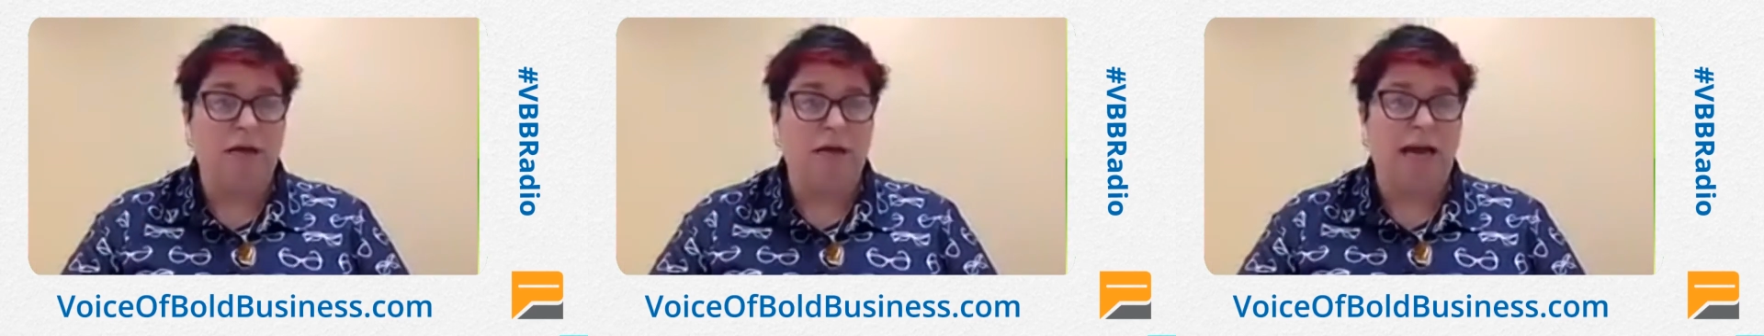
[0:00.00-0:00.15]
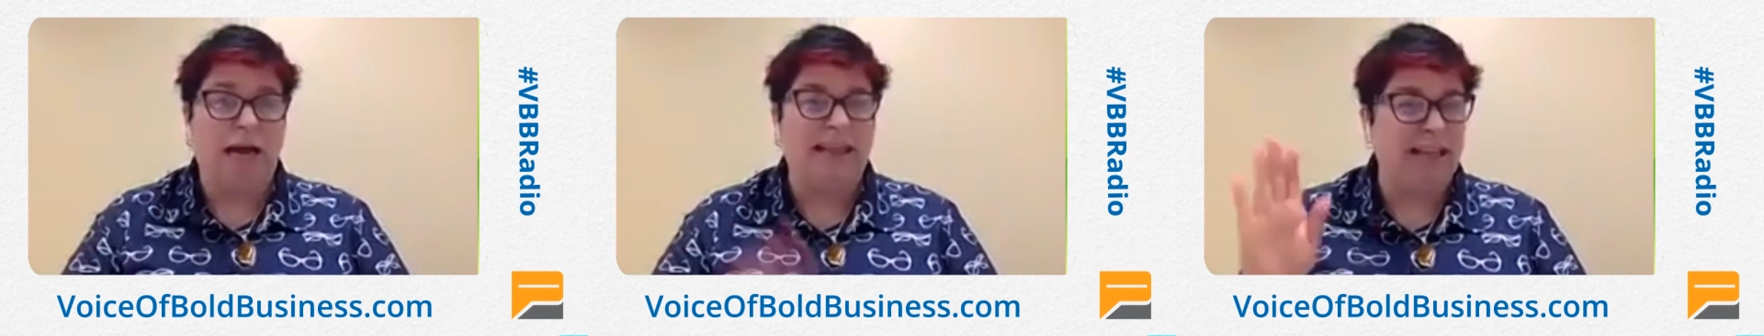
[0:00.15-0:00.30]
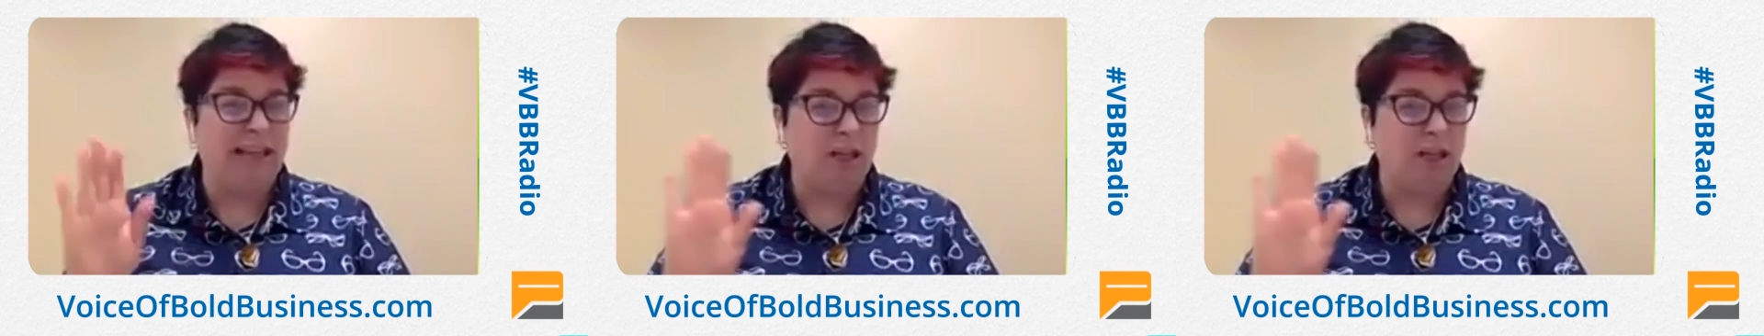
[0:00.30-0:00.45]

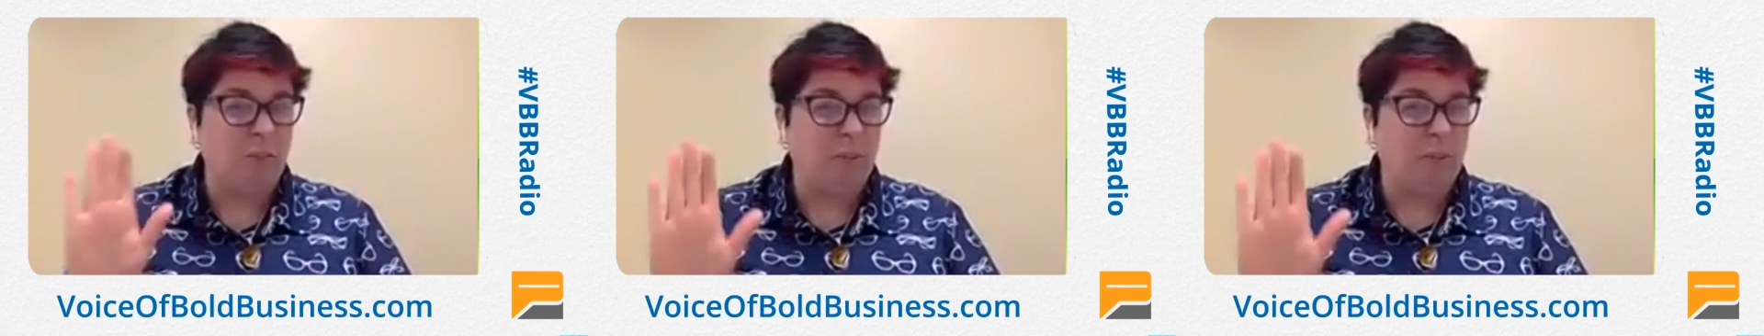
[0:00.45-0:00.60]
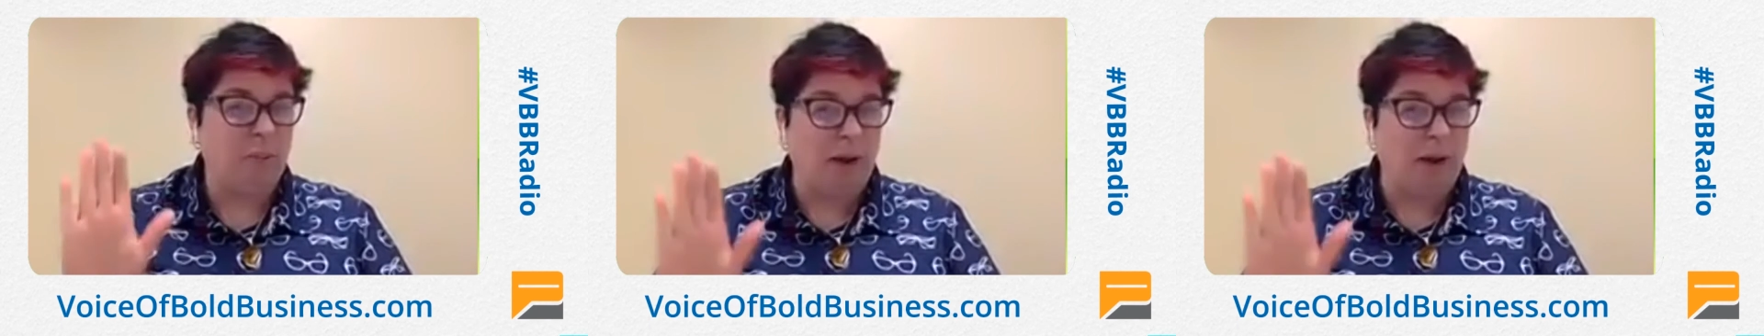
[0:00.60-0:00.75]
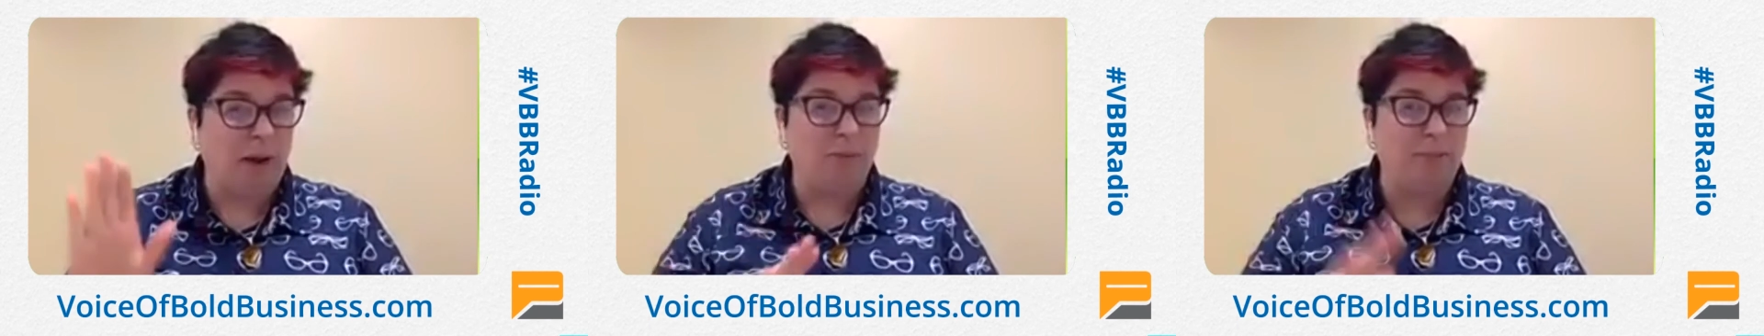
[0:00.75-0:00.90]
I think
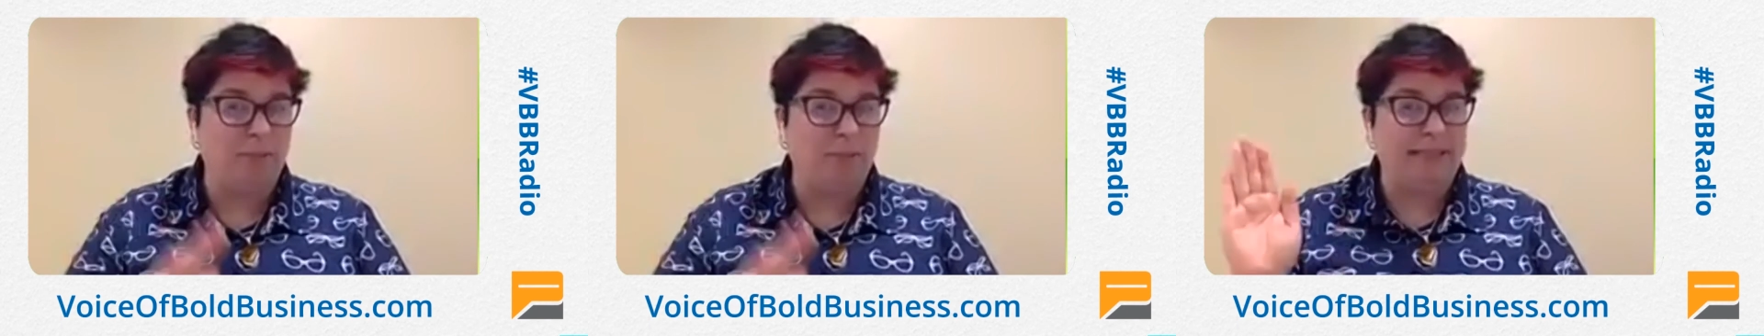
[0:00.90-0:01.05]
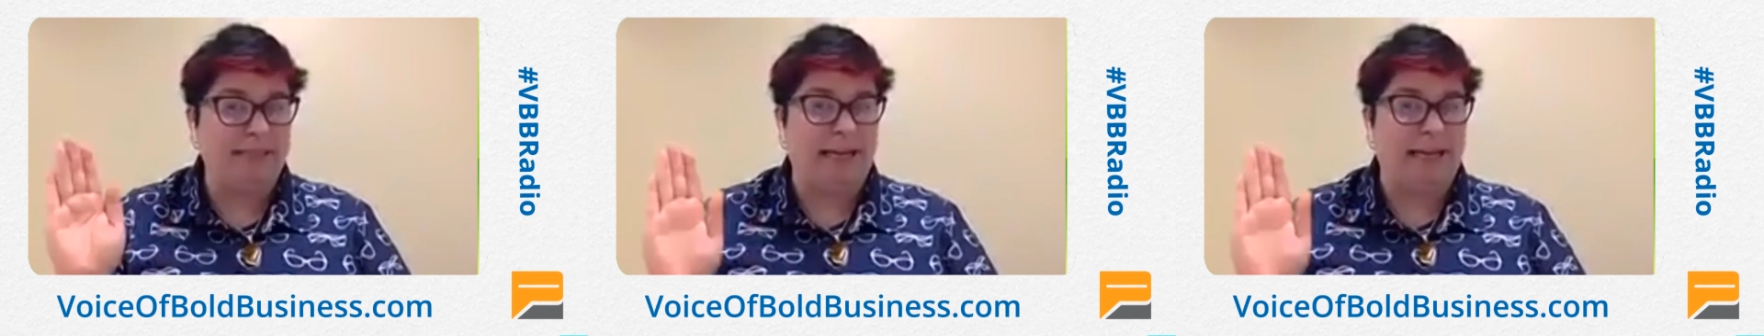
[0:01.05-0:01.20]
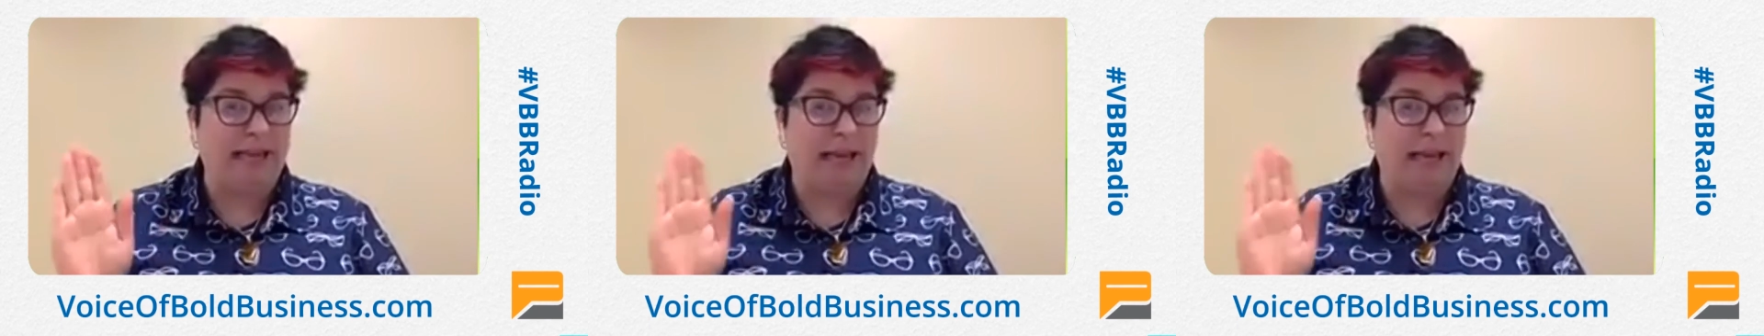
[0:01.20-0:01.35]
you're
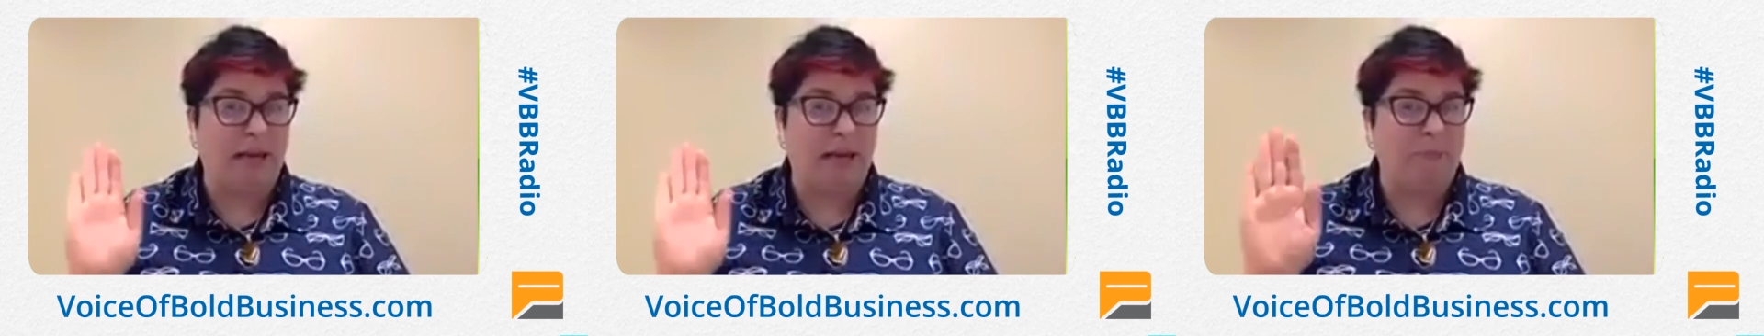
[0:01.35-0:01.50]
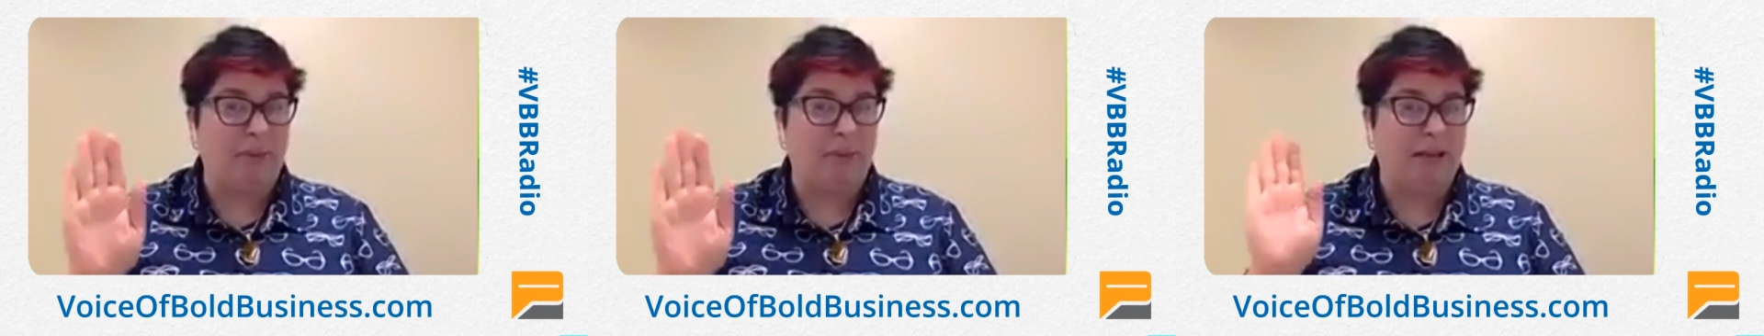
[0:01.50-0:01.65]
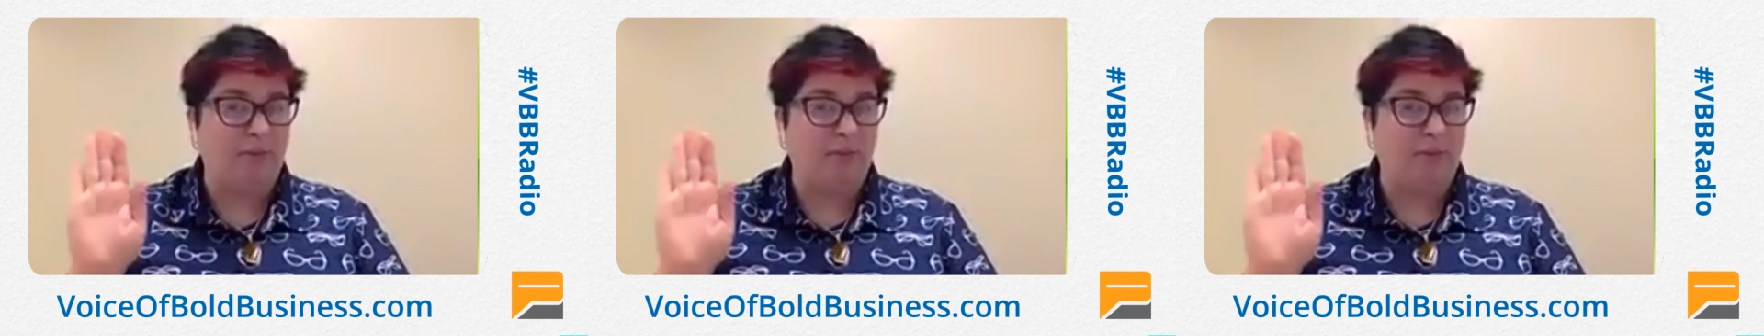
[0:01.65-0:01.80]
probably digging
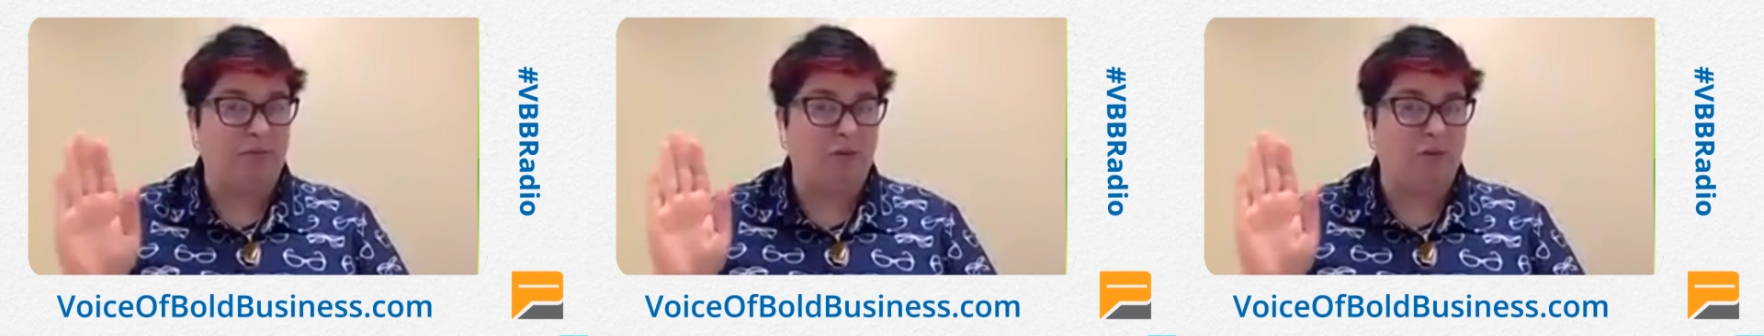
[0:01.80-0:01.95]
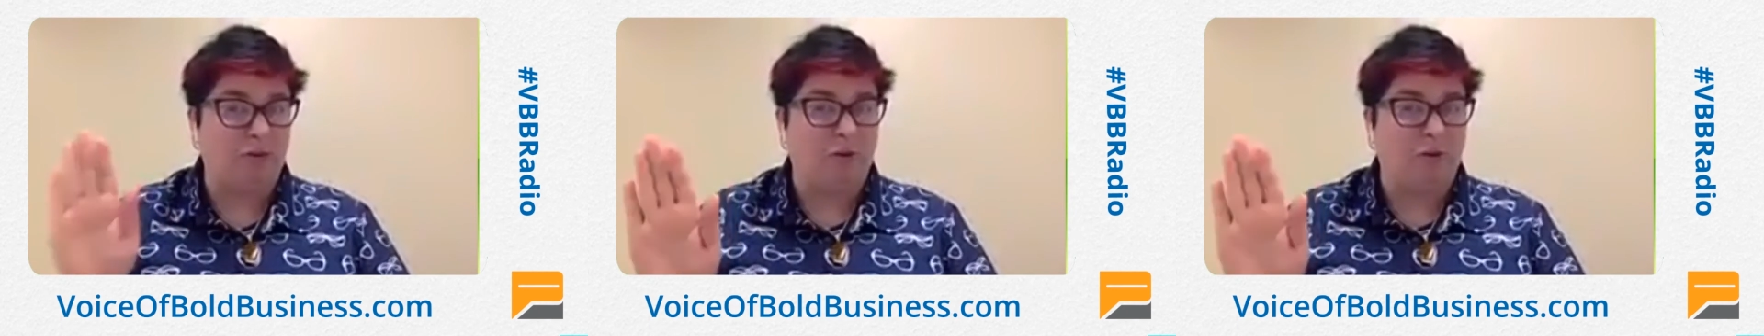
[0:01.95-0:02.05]
a bit